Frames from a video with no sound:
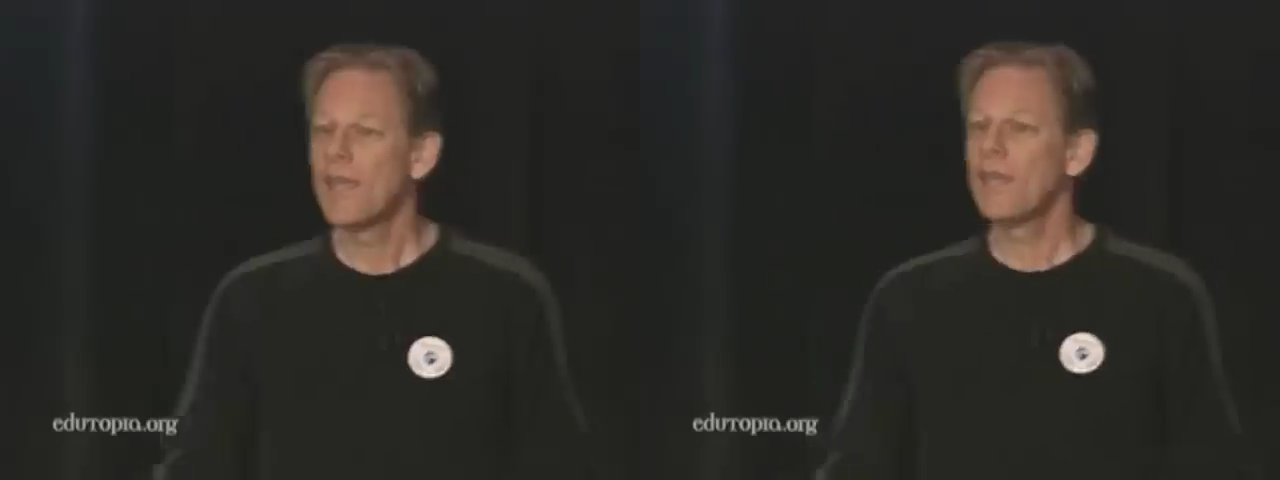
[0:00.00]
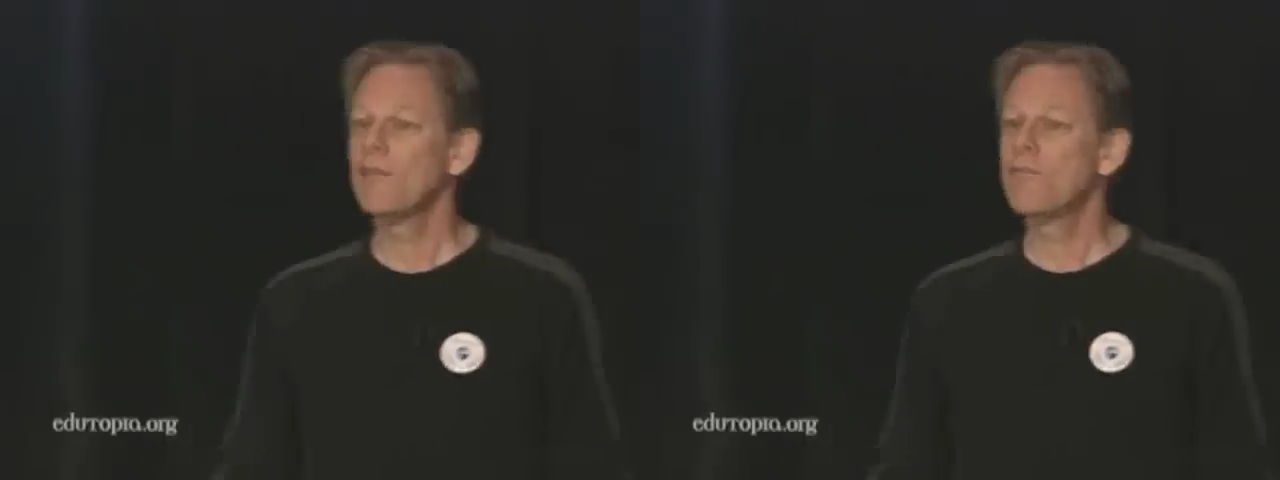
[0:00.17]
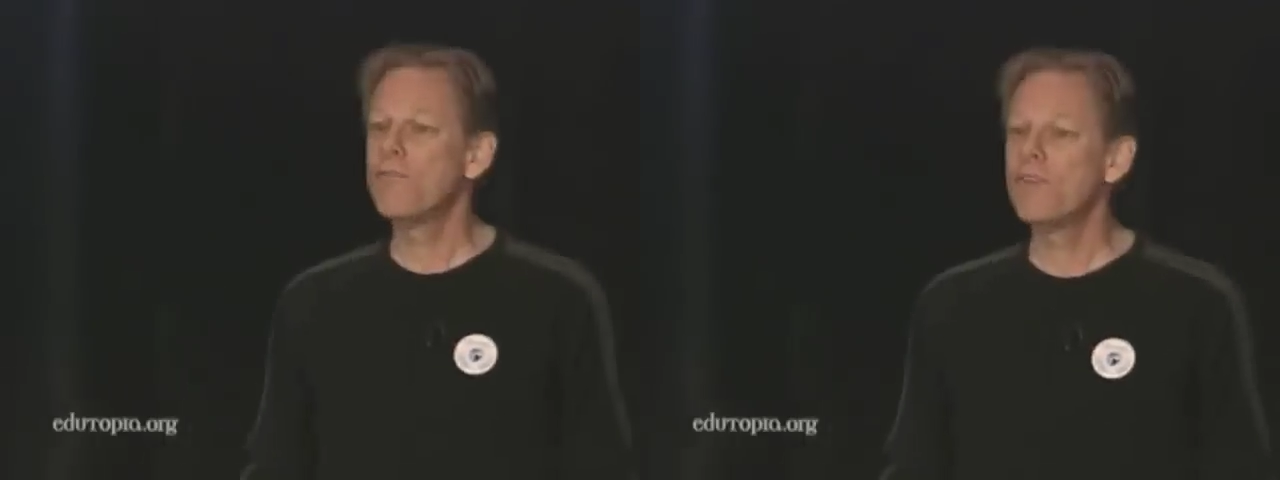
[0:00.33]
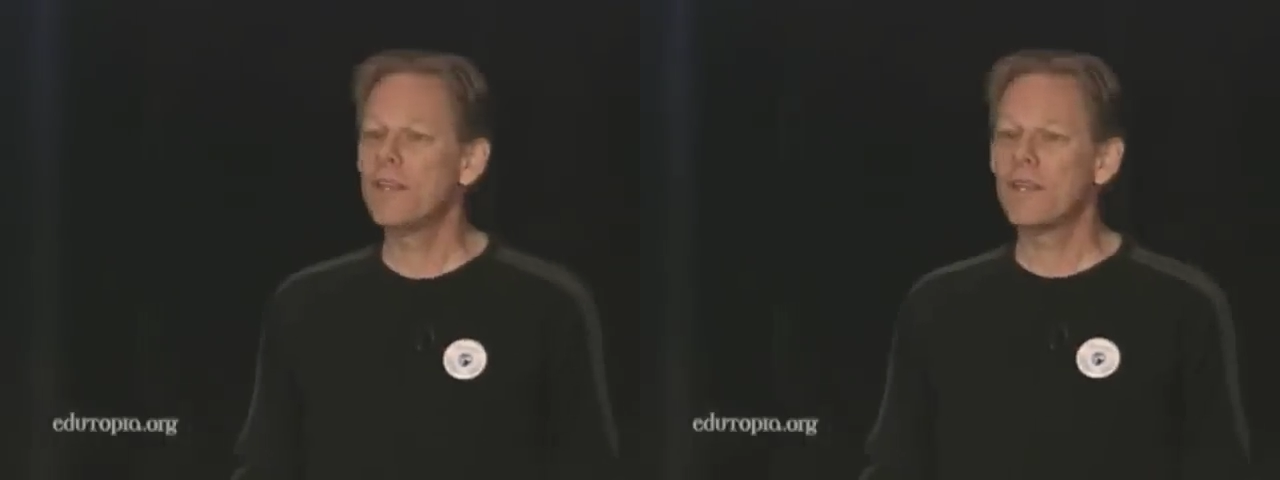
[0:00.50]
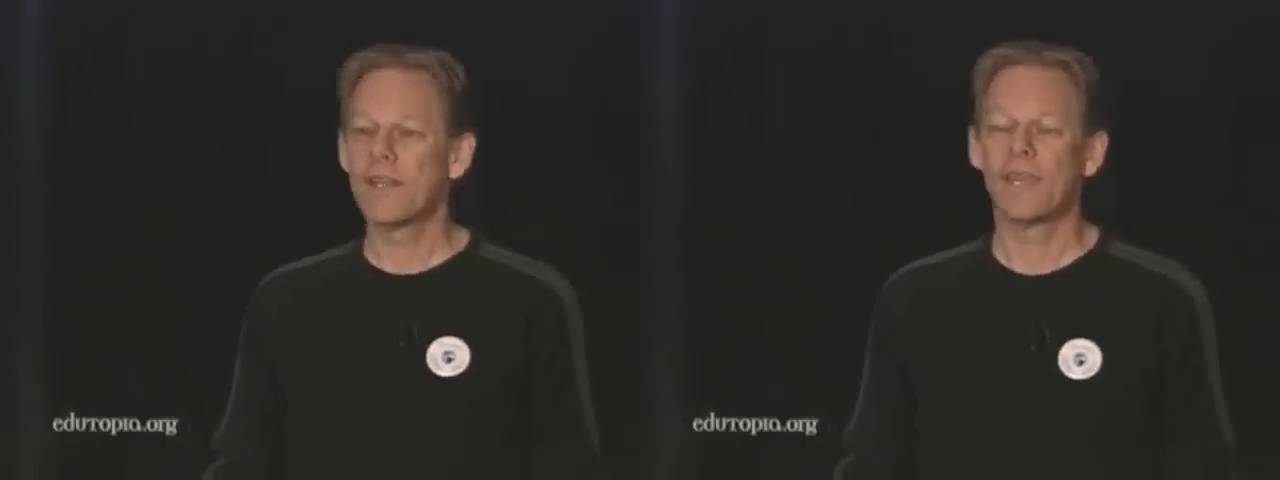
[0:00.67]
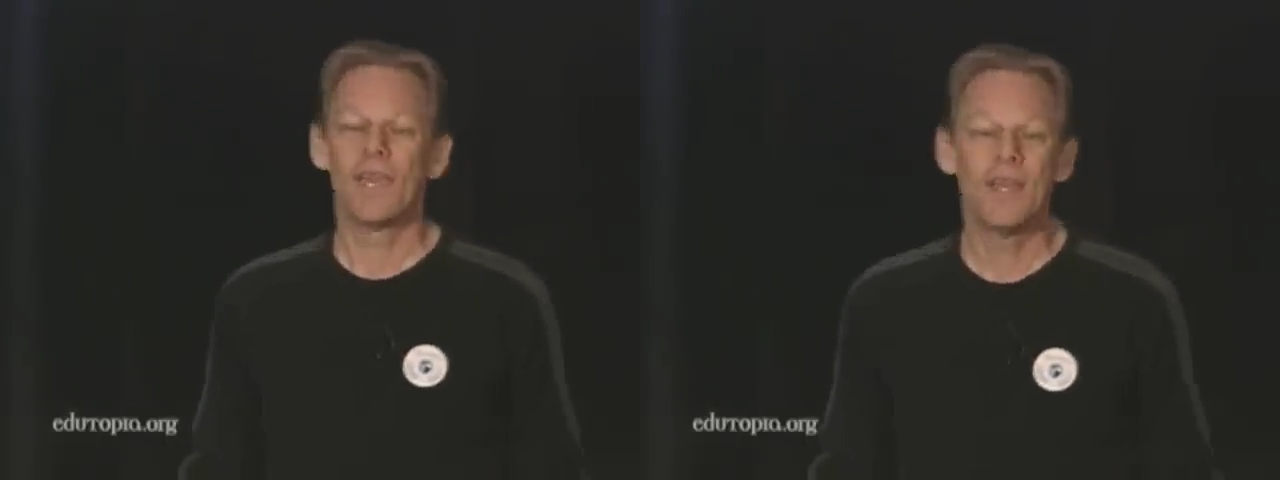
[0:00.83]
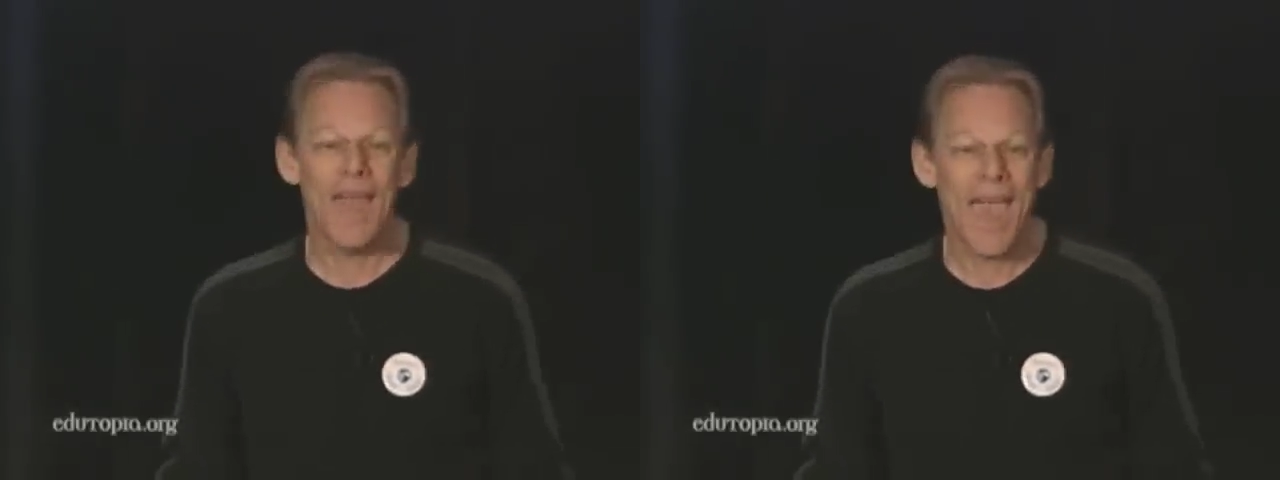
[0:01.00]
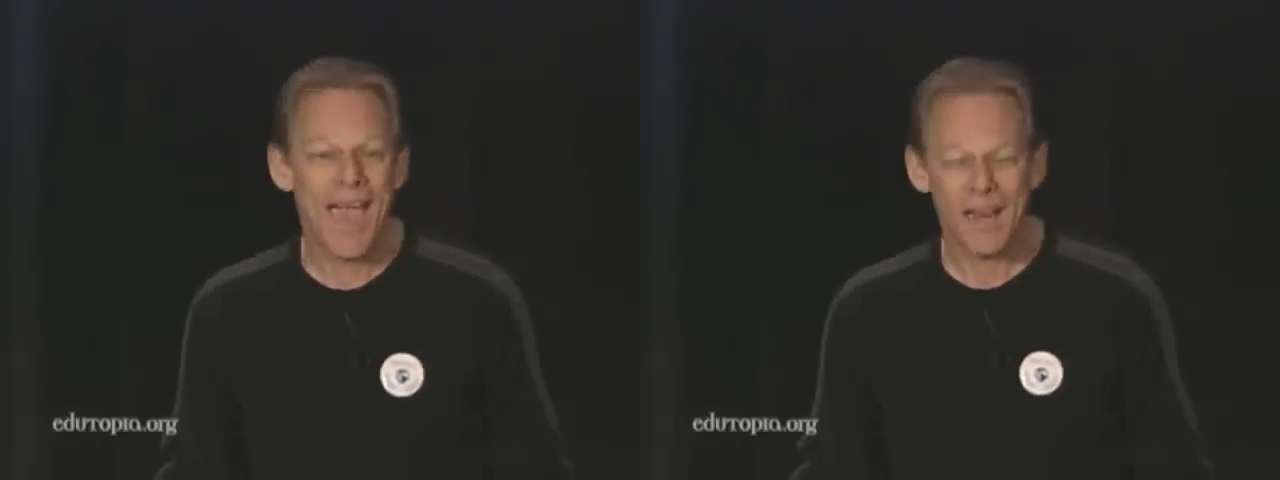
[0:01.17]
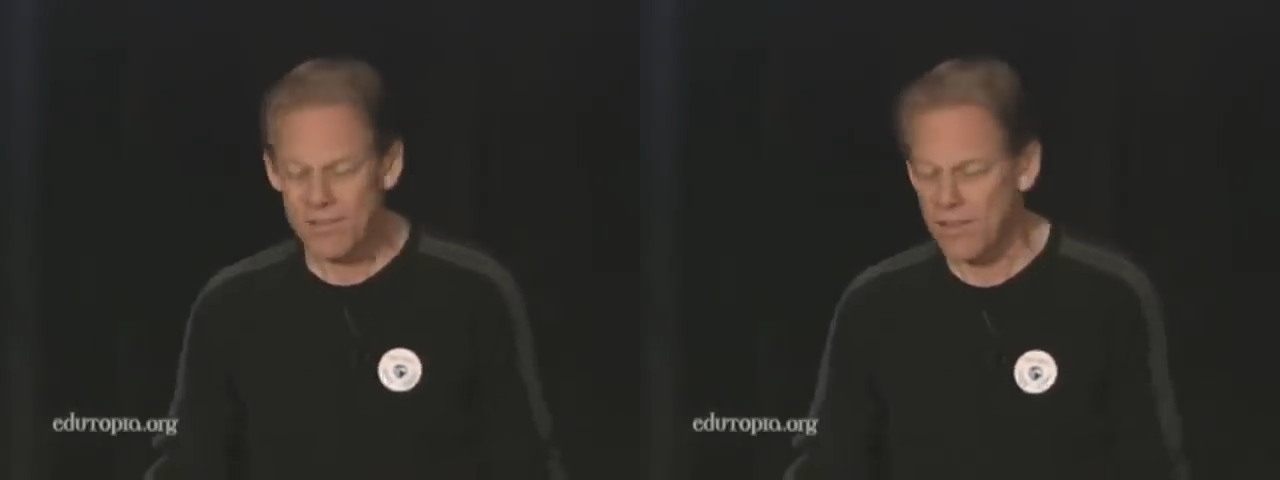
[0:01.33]
in feeling, in
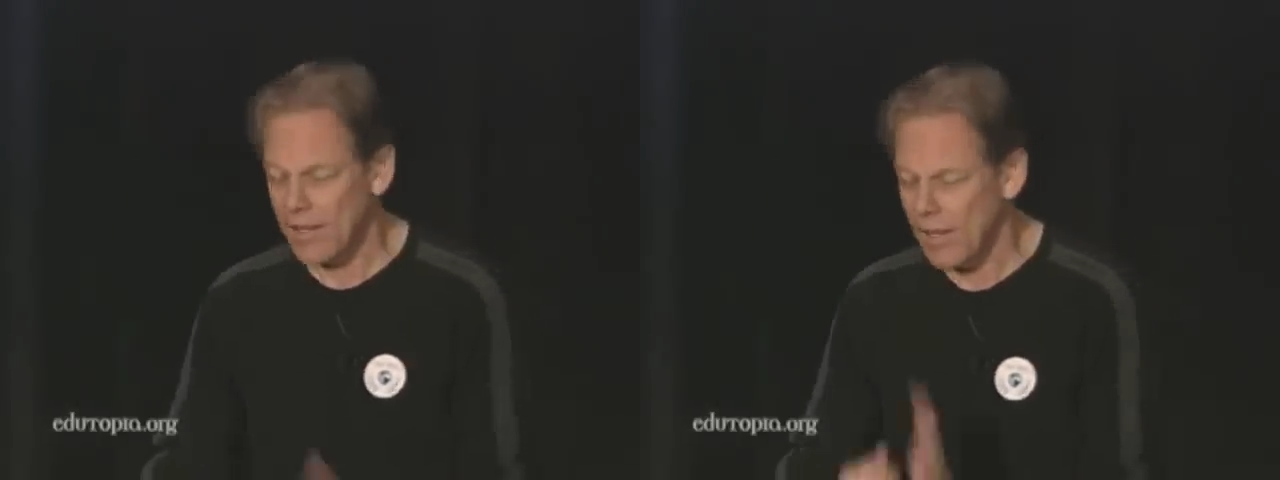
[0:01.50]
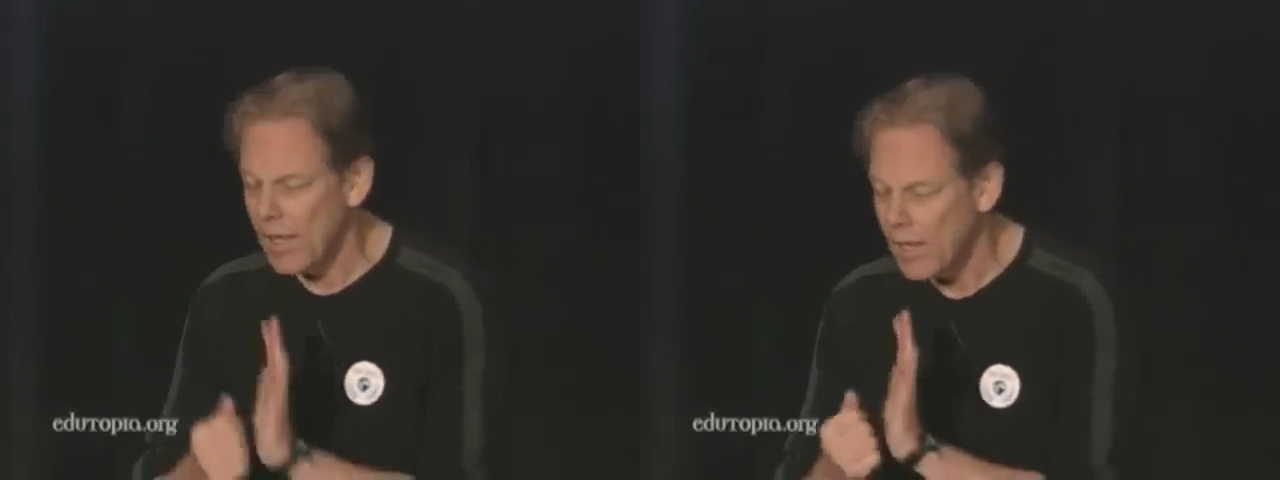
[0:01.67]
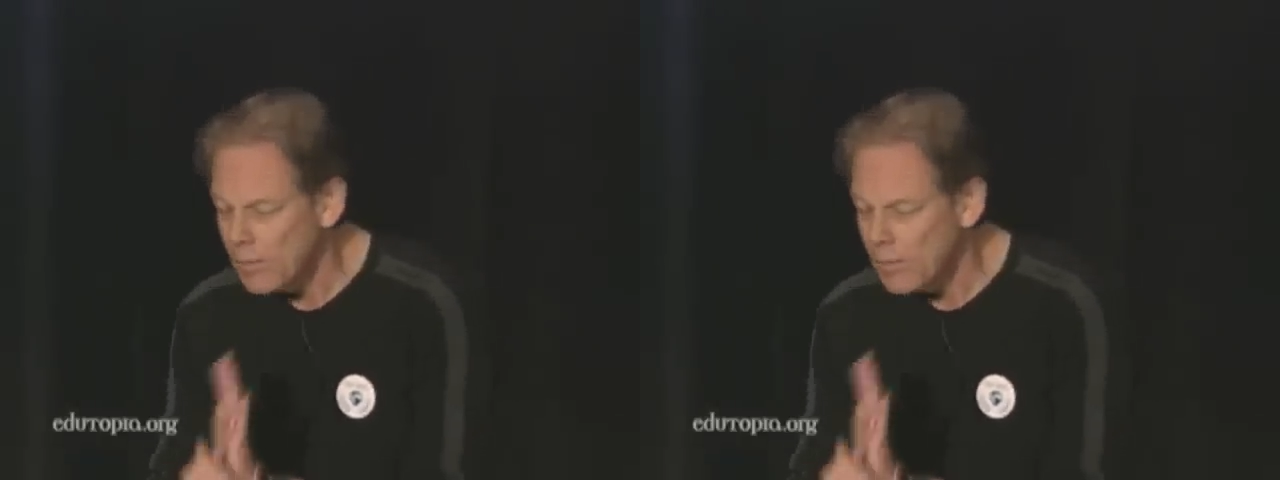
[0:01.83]
acting,